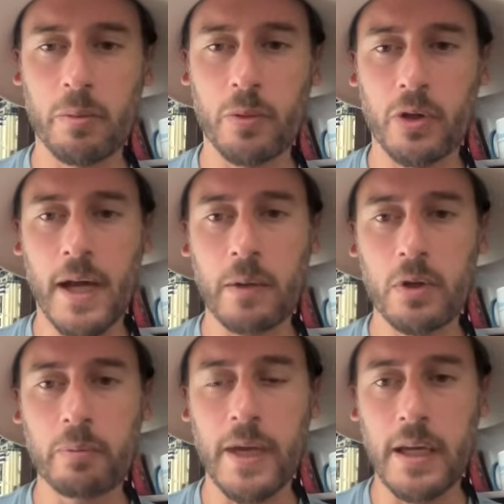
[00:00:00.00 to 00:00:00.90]

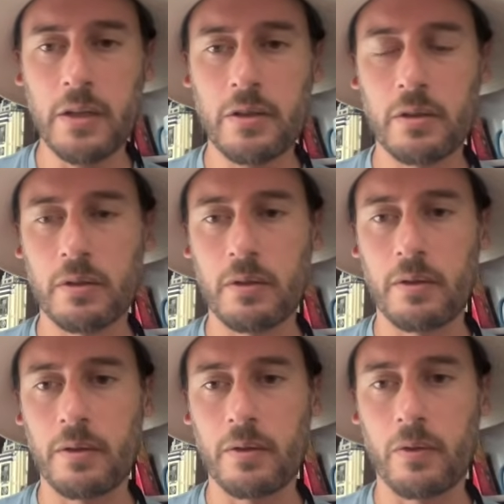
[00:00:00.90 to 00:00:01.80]
Clockwork Mage,
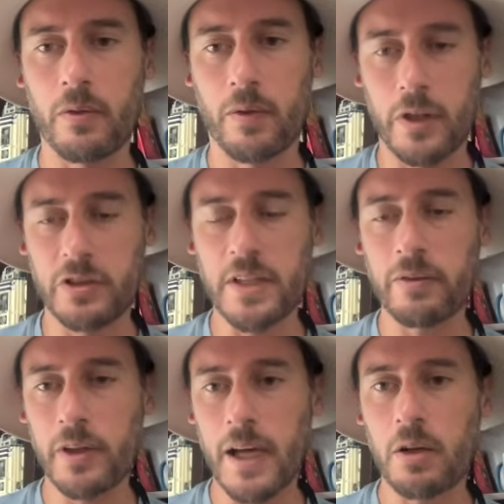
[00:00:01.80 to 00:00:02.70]
this is
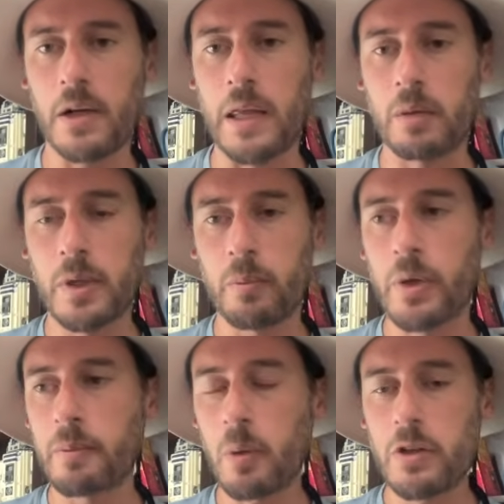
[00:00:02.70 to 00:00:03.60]
definitely not her element,
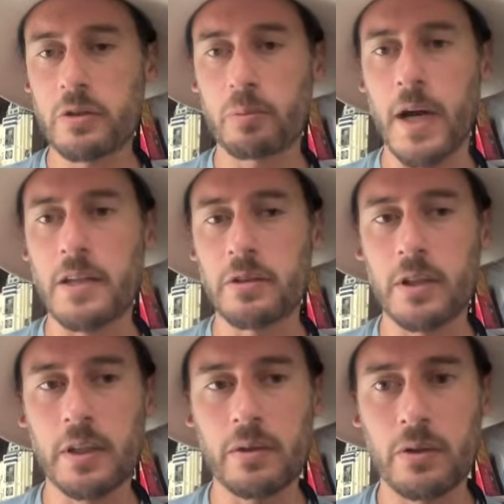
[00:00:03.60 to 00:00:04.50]
but I'm always
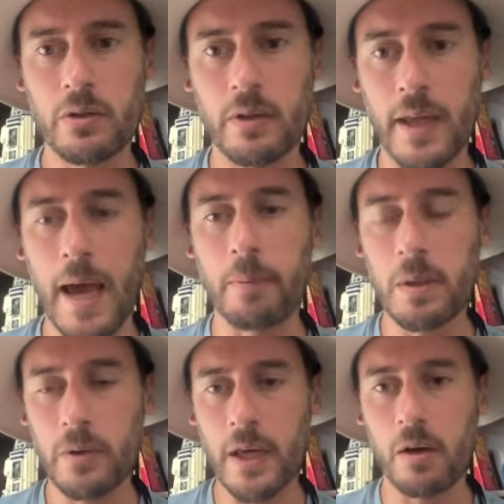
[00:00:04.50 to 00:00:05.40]
surprisingly
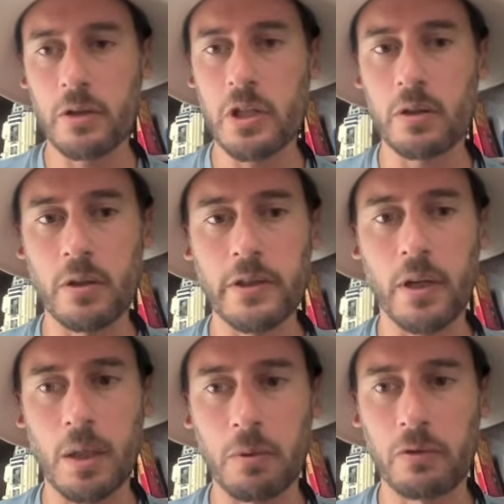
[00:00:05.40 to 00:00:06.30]
happy with how she clears
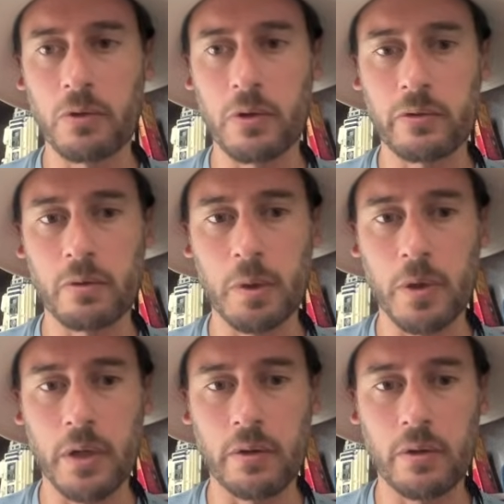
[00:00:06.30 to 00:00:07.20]
out a couple of floors for me
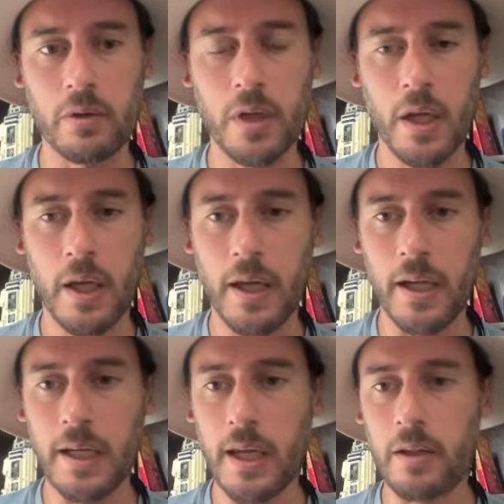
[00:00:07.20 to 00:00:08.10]
when I use her.
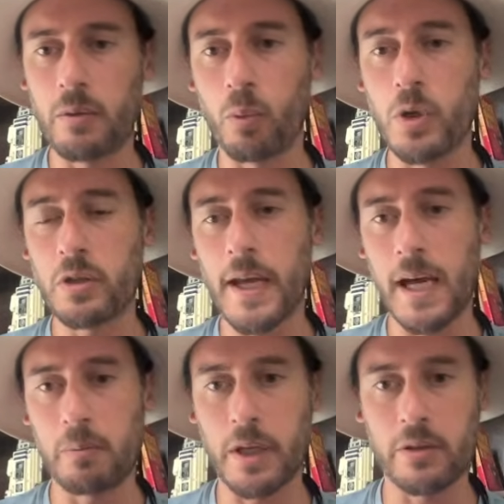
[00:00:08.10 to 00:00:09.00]
And again, Wizard
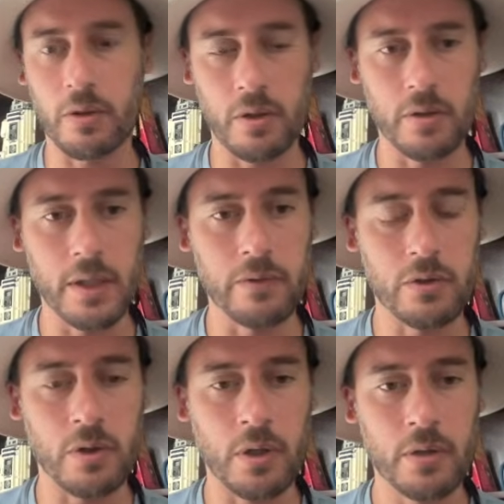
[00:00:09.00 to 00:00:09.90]
Hat makes her even
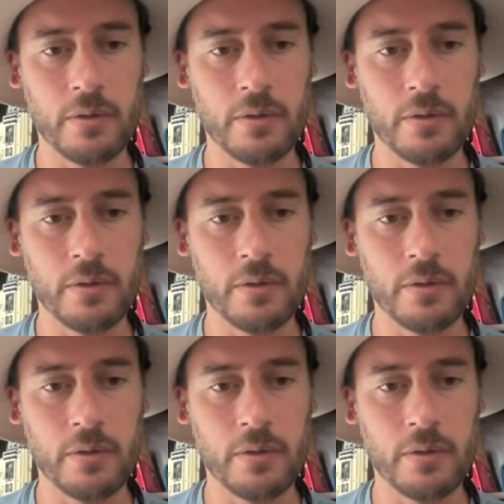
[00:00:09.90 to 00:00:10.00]
stronger.